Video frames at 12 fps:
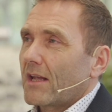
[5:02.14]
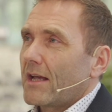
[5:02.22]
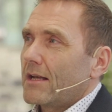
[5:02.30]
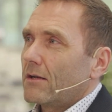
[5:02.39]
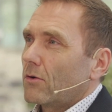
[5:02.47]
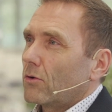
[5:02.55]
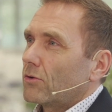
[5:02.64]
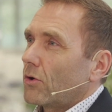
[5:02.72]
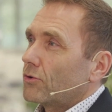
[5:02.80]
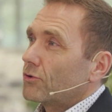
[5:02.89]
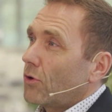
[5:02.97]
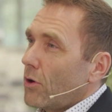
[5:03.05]
And
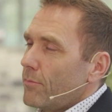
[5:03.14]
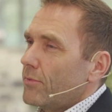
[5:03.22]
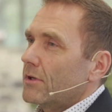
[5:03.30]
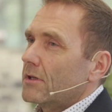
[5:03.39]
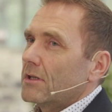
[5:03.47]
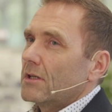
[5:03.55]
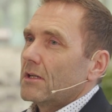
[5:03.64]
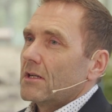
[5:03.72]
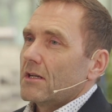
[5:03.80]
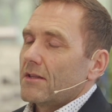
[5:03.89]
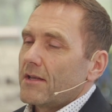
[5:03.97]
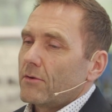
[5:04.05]
on top,
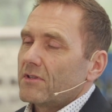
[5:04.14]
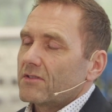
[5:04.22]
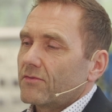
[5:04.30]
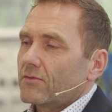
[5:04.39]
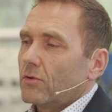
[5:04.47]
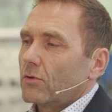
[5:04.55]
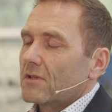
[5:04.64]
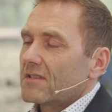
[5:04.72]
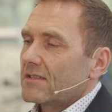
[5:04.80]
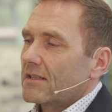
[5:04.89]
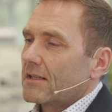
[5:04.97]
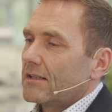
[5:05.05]
there of
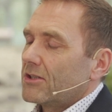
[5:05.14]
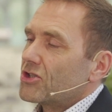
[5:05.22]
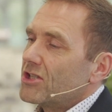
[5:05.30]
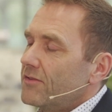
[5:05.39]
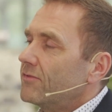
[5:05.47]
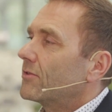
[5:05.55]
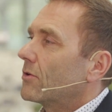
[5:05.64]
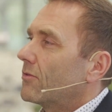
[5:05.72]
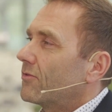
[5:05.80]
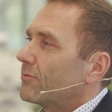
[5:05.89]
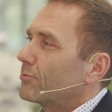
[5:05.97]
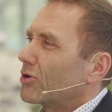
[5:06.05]
course, the shift
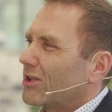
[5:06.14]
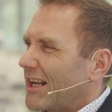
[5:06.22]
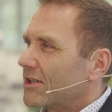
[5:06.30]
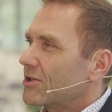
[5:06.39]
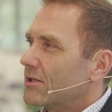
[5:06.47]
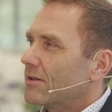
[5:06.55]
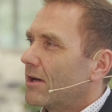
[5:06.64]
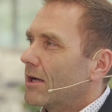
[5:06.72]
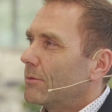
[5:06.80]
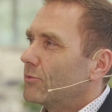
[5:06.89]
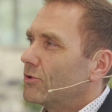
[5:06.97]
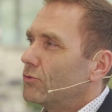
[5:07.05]
of production
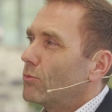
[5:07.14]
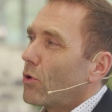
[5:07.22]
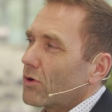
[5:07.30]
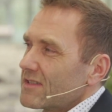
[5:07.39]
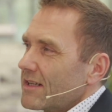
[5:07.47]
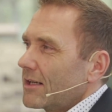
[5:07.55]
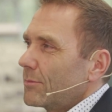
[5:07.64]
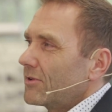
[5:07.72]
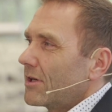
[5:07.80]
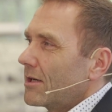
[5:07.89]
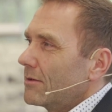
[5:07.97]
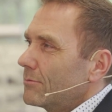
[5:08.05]
time to more setup
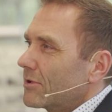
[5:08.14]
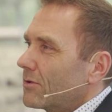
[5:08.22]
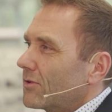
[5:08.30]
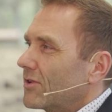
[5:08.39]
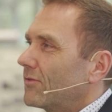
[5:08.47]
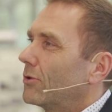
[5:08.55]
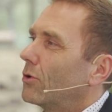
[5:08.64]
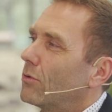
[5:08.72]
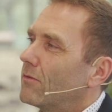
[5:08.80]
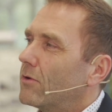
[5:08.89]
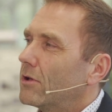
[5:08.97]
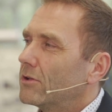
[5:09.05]
time because you have
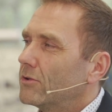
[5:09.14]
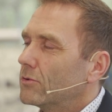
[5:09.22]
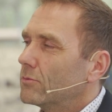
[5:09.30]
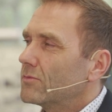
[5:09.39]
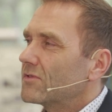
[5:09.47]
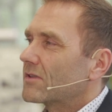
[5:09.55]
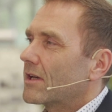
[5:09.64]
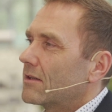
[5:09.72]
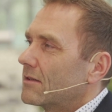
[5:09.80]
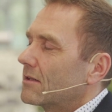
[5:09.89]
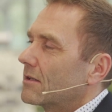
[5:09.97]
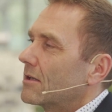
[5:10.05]
lower volumes
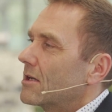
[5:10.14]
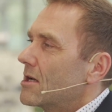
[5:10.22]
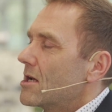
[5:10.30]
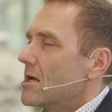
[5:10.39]
and the